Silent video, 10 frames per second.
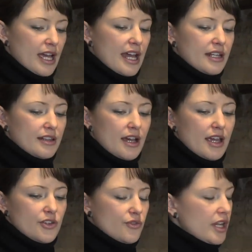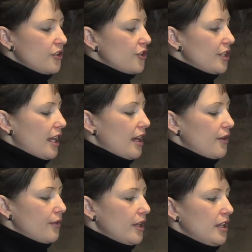adding the hydrangea
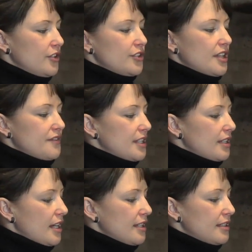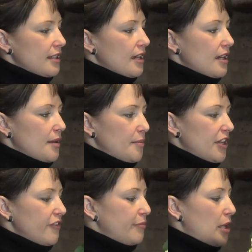now just gives it a nice
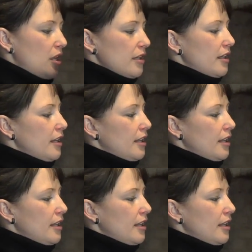bit of bulk.